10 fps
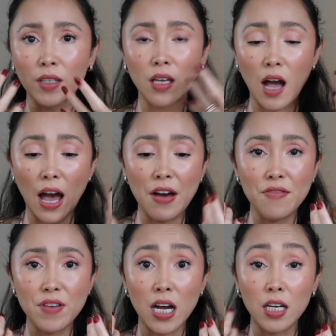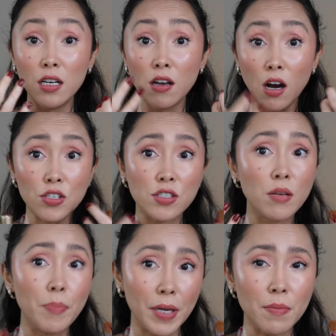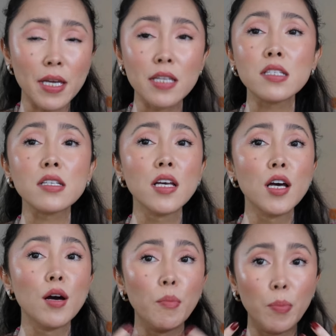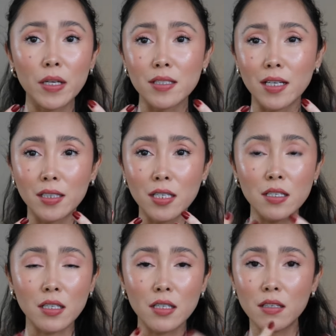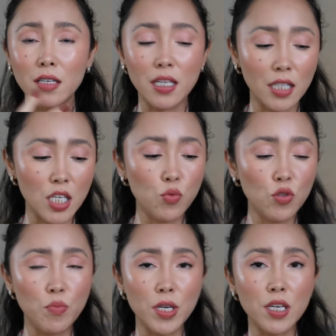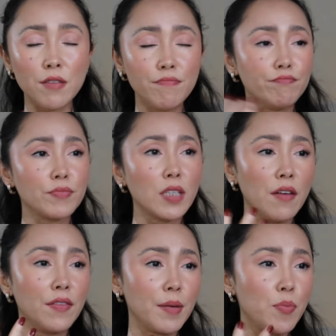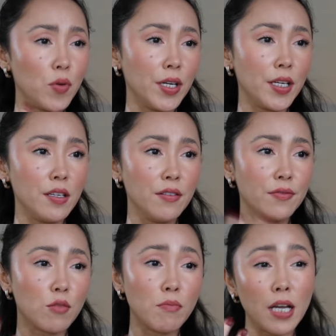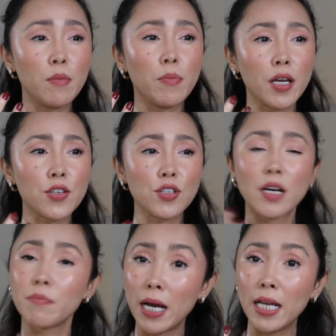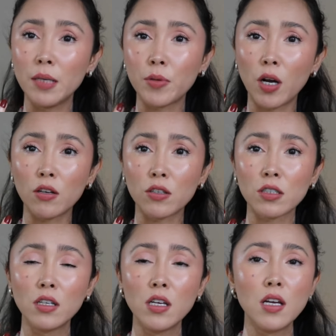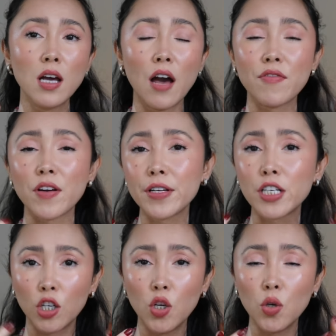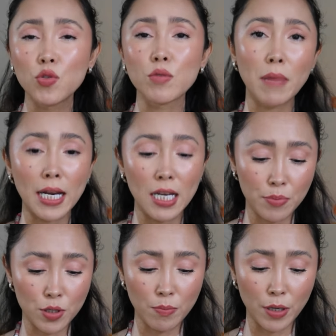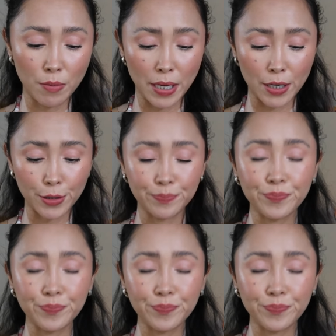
have lost pigment, but I think this would be a very pretty, for my complexion and my lip color, a very close my lips but better